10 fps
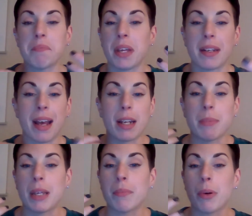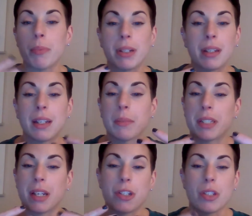anatomy and mobility
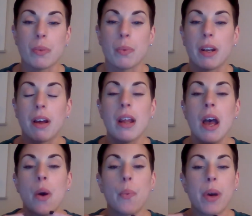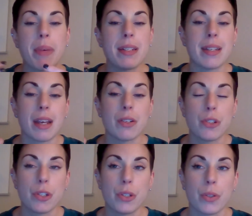limitations and whatnot, women tend
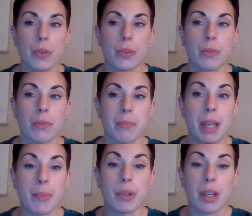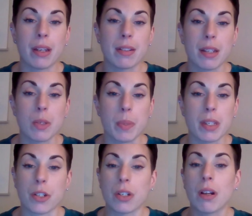to be able to get into this
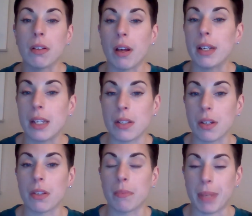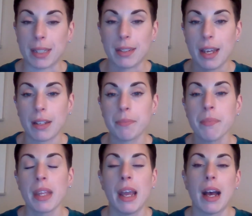position a lot easier than men
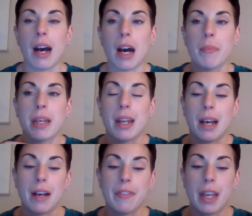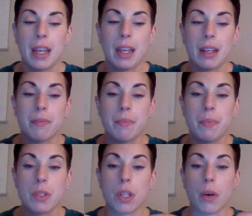can, and have a
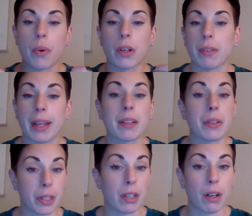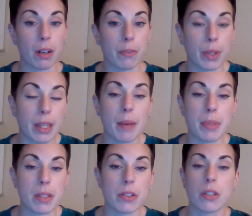slower learning curve with that
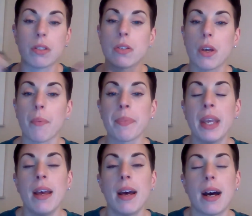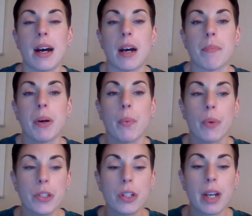position. So, but
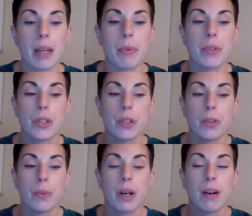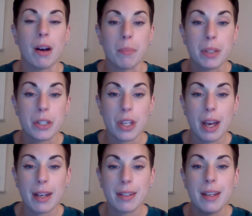once you're able to accomplish
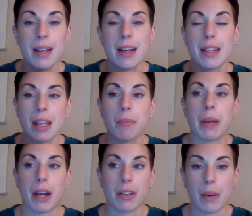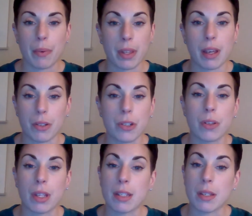that and then pair that with the other two
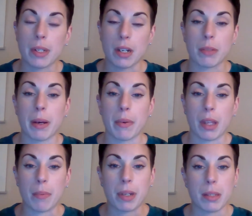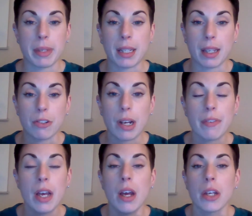things that we talked about with hand placement and leg drive,
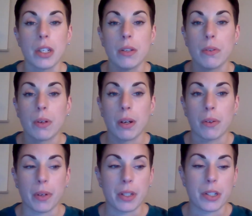you are going